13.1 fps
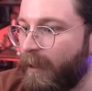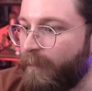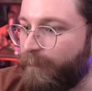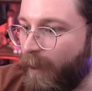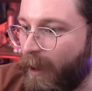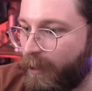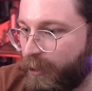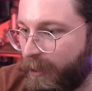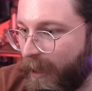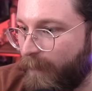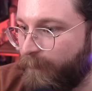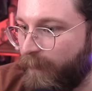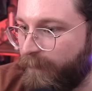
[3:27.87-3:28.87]
Vaush,
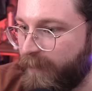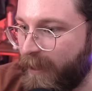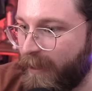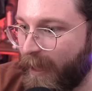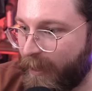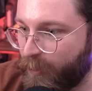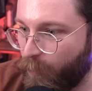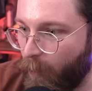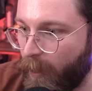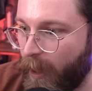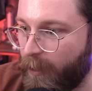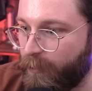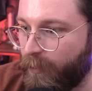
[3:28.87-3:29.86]
the F-15 has
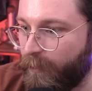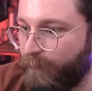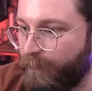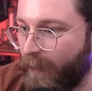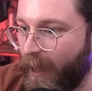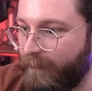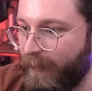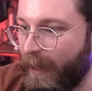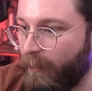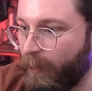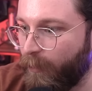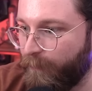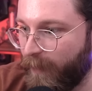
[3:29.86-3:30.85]
105
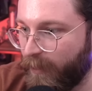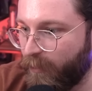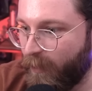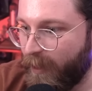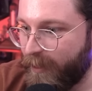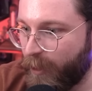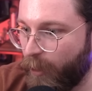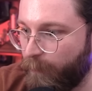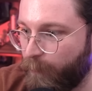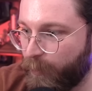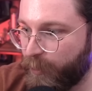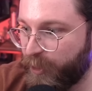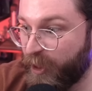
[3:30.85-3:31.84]
aerial victories
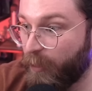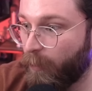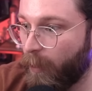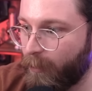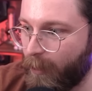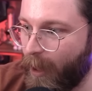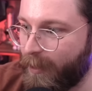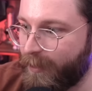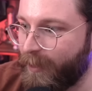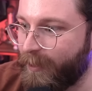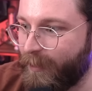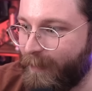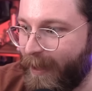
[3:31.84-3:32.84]
over zero
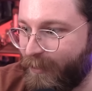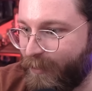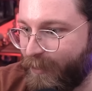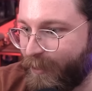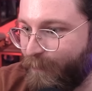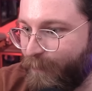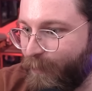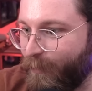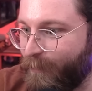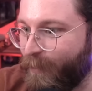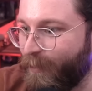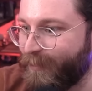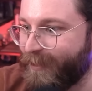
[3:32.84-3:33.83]
losses. Imagine just a few of
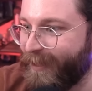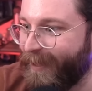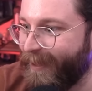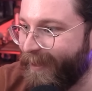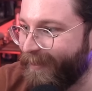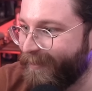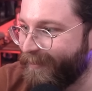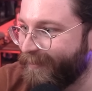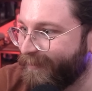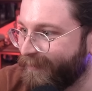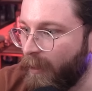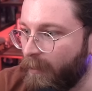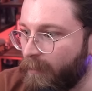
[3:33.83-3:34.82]
those. Yeah.
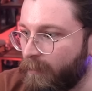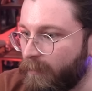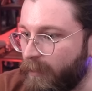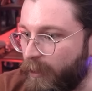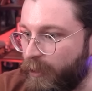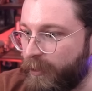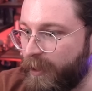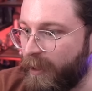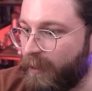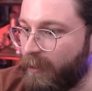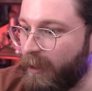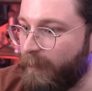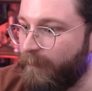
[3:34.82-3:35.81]
Did you see
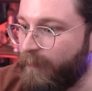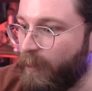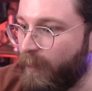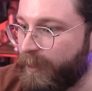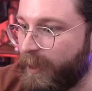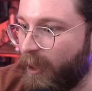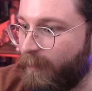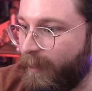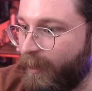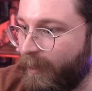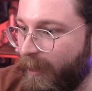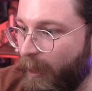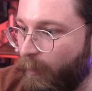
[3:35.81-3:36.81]
the clip of U.S.
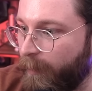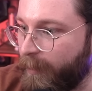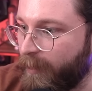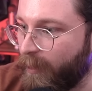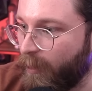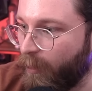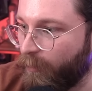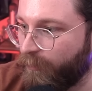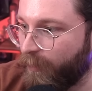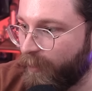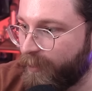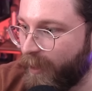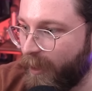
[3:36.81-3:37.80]
airmen and airwomen getting
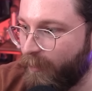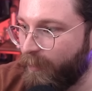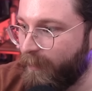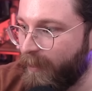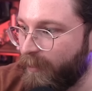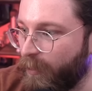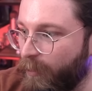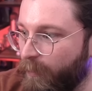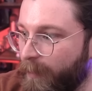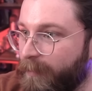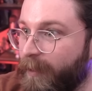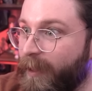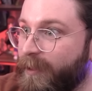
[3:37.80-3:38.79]
ultra excited when being told
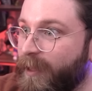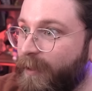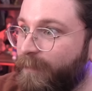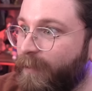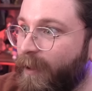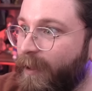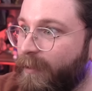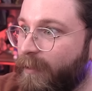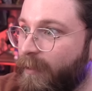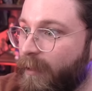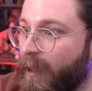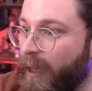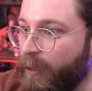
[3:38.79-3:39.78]
what planes they fly?
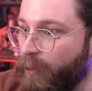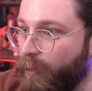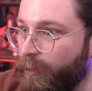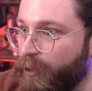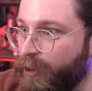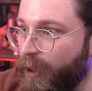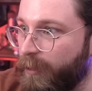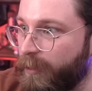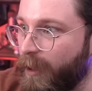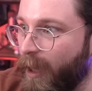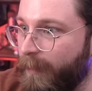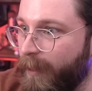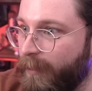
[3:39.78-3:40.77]
Ignore the Chud
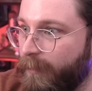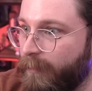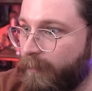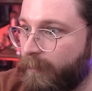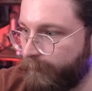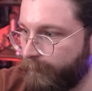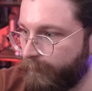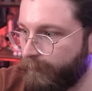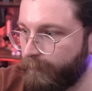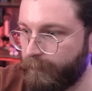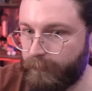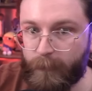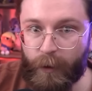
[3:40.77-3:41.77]
comment.
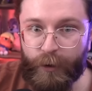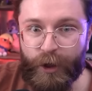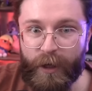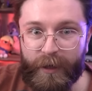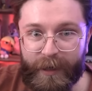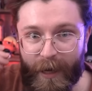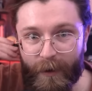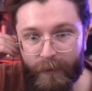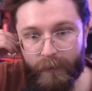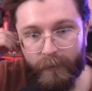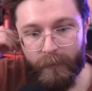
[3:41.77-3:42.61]
Or Chud account.